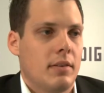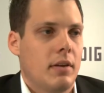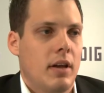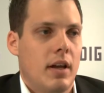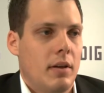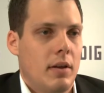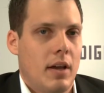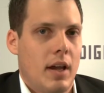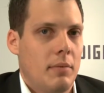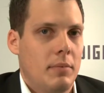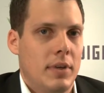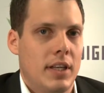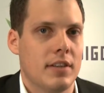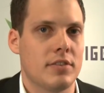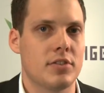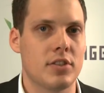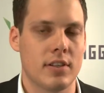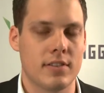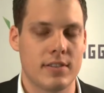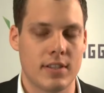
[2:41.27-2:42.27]
I mean,
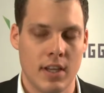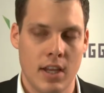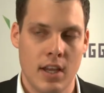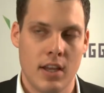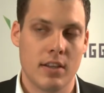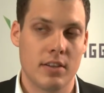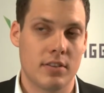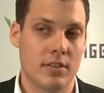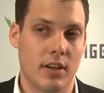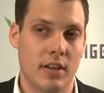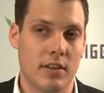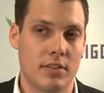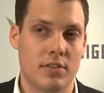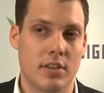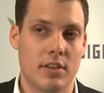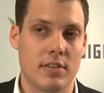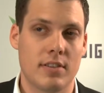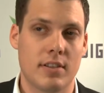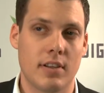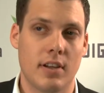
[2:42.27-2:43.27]
it's just
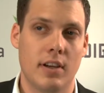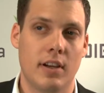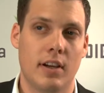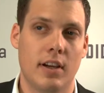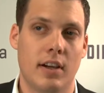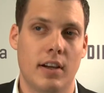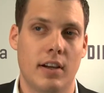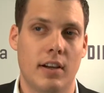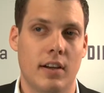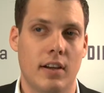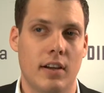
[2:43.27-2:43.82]
the